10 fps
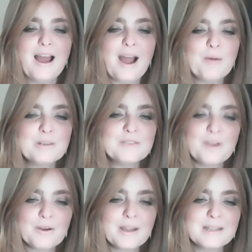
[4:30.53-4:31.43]
I was
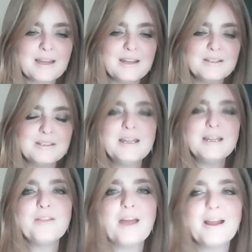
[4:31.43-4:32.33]
very excited to
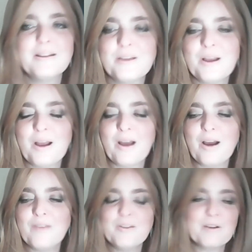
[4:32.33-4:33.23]
see that a
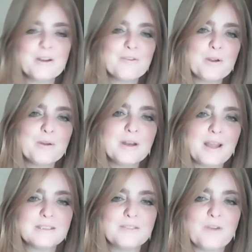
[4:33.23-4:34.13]
very frequent
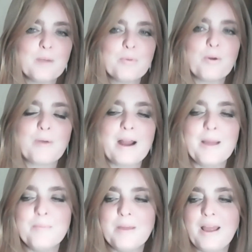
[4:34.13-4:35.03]
guest of our
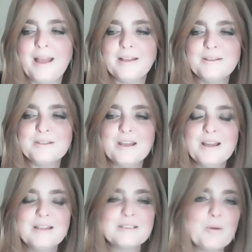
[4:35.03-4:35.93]
program and
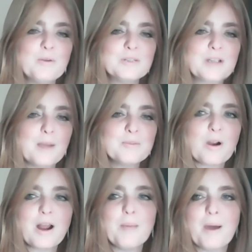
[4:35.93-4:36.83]
someone who's come to
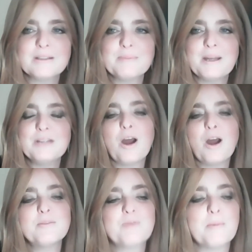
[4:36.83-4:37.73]
our Chabadis many
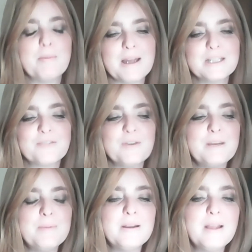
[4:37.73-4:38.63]
times, Rabbi Manis
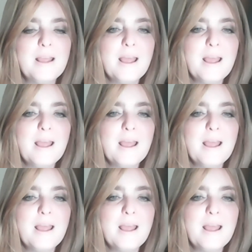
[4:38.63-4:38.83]
Friedman,